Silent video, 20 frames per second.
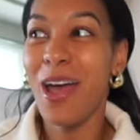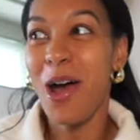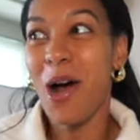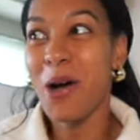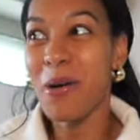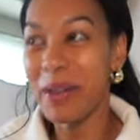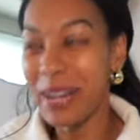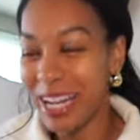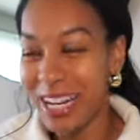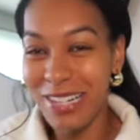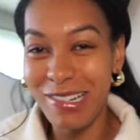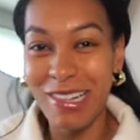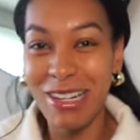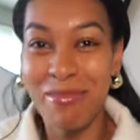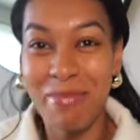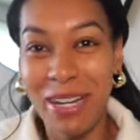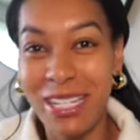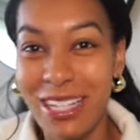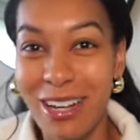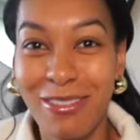Oh, and I treated
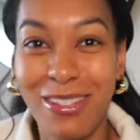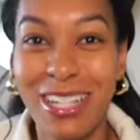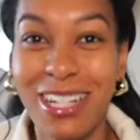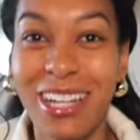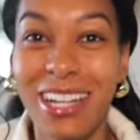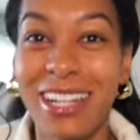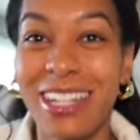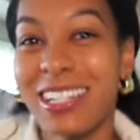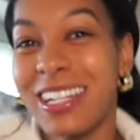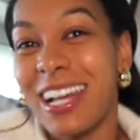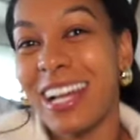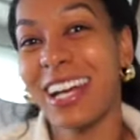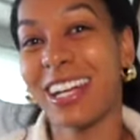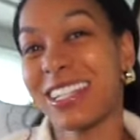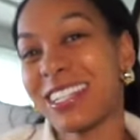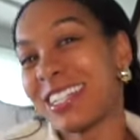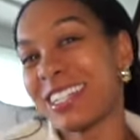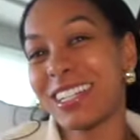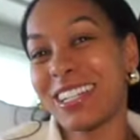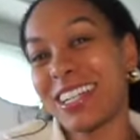myself to lunch. Like,
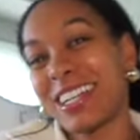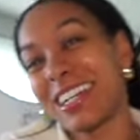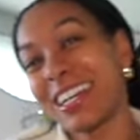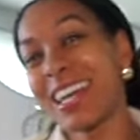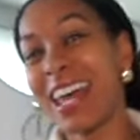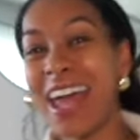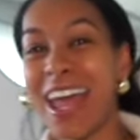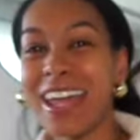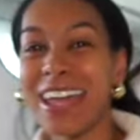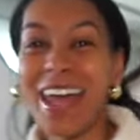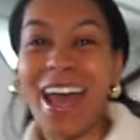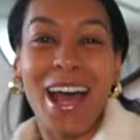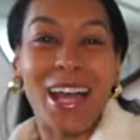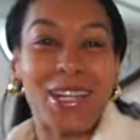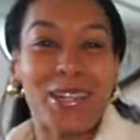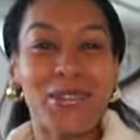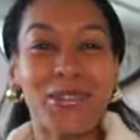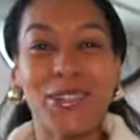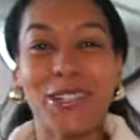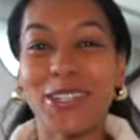it's just a
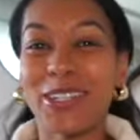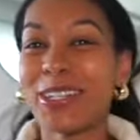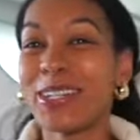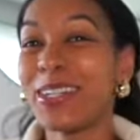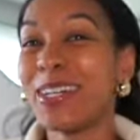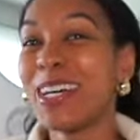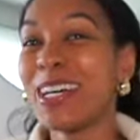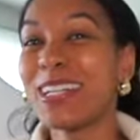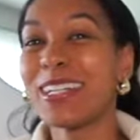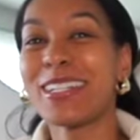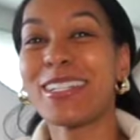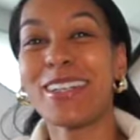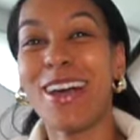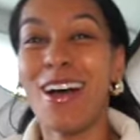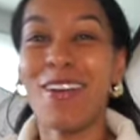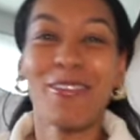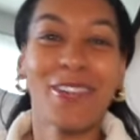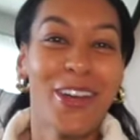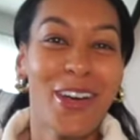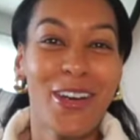casual,
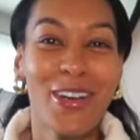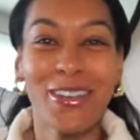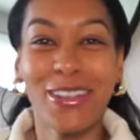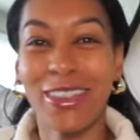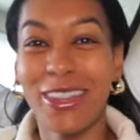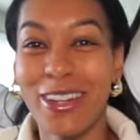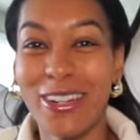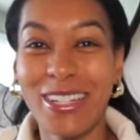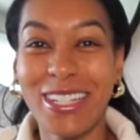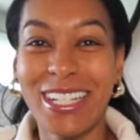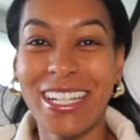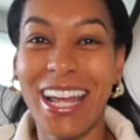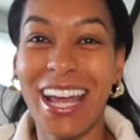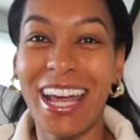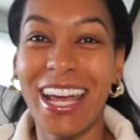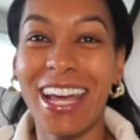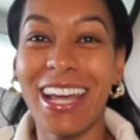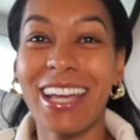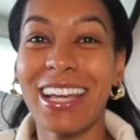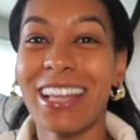soft girl
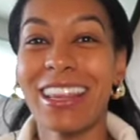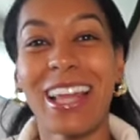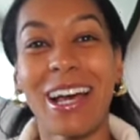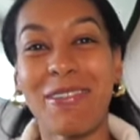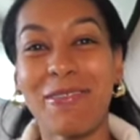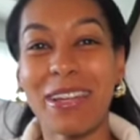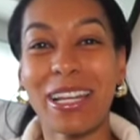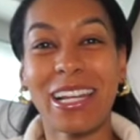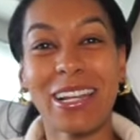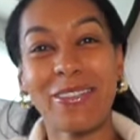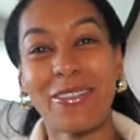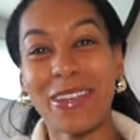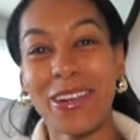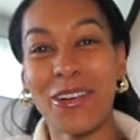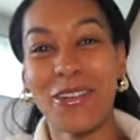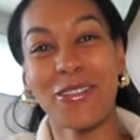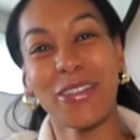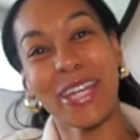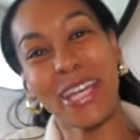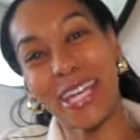Thursday that we're living
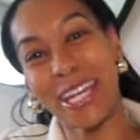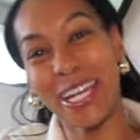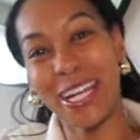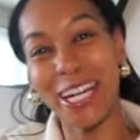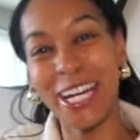over here.